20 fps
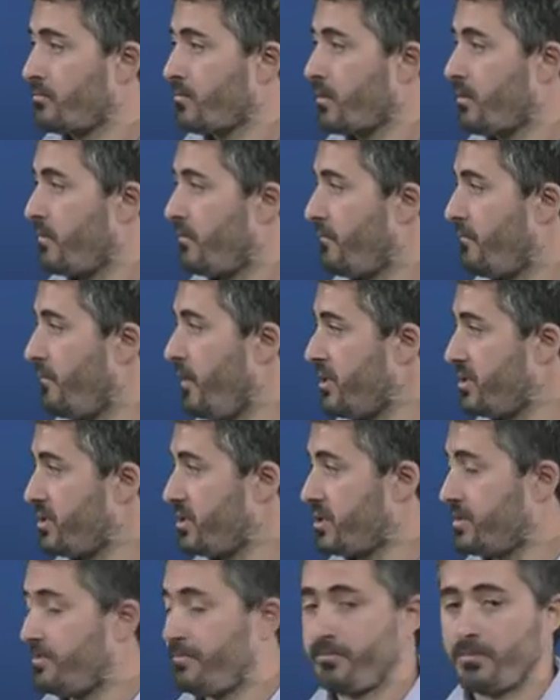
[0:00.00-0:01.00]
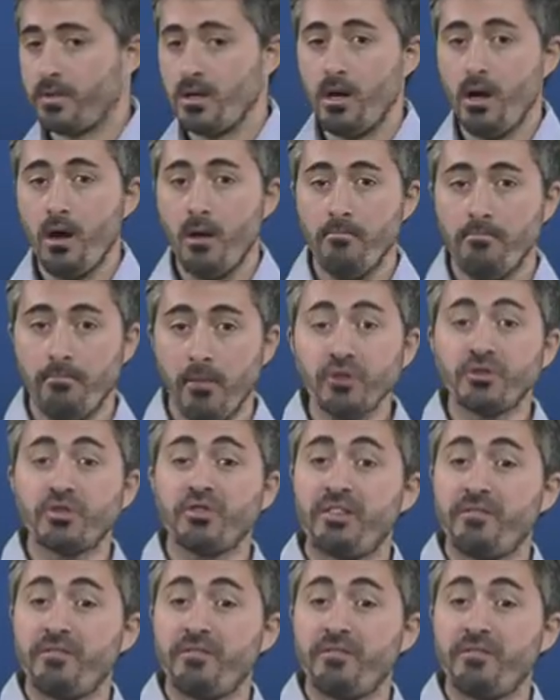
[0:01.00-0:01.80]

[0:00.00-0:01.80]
First, most of the